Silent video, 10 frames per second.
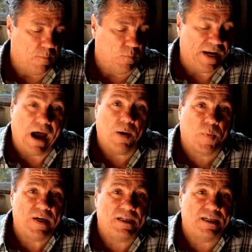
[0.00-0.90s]
We now
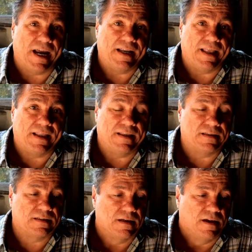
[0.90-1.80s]
appreciate that
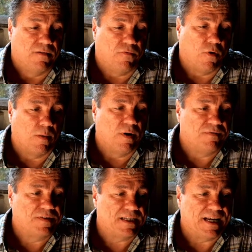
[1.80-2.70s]
this form
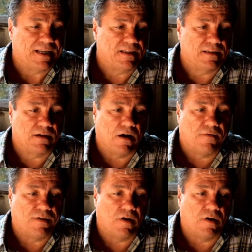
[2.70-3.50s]
of senescence, often